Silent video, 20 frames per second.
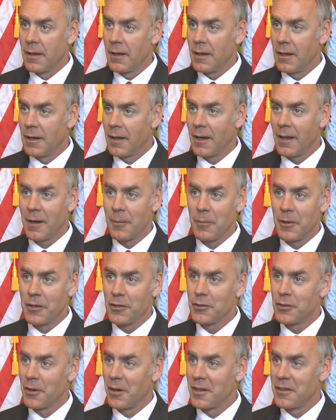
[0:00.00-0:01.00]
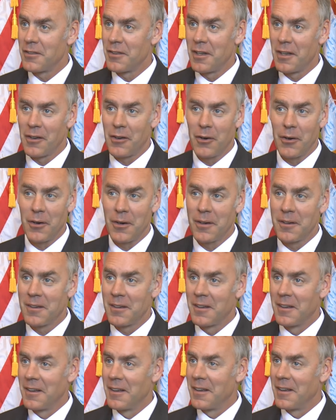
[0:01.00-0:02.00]
And I got to make sure I stay
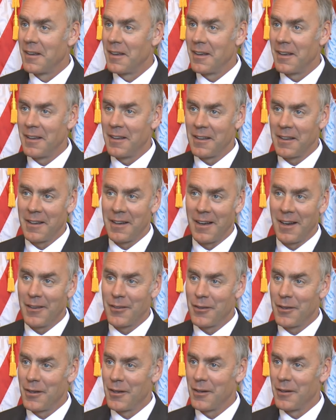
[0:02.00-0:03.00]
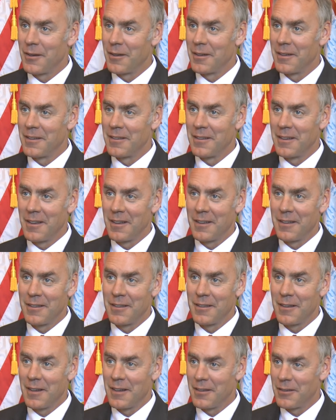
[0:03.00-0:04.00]
current and get out there
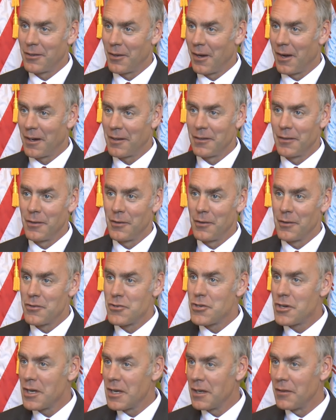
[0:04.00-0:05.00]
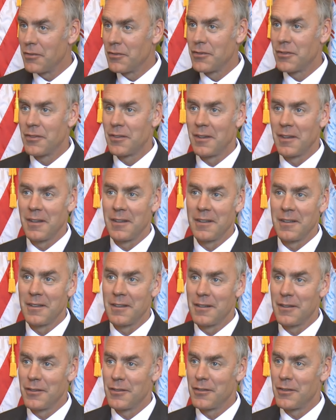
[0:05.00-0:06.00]
and talk to the chiefs
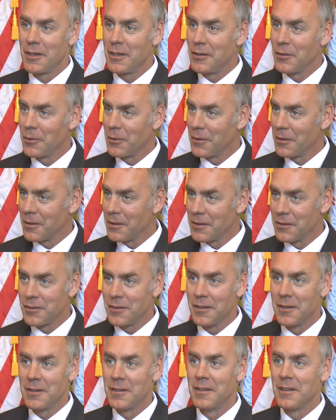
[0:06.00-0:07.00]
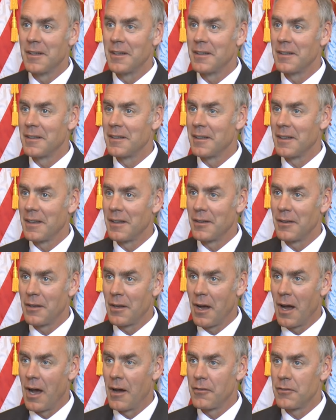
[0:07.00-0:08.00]
and the senior enlisted and
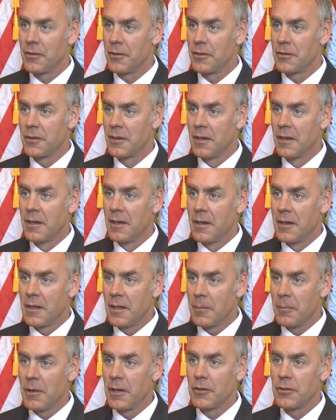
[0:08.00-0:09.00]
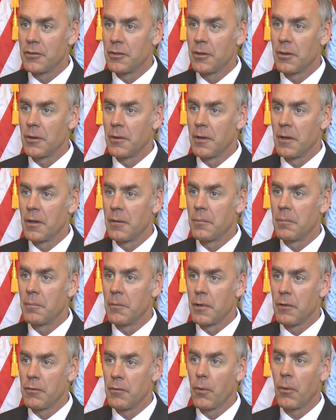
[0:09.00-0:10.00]
the officers to make sure
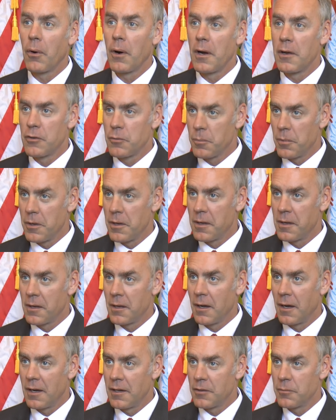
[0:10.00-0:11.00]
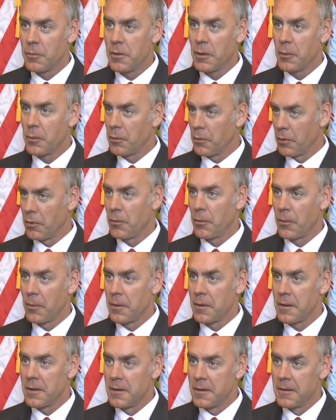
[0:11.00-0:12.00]
that before I speak with
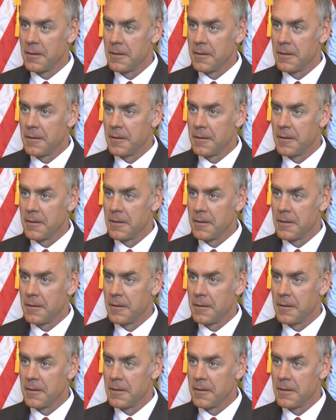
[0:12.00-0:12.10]
authority.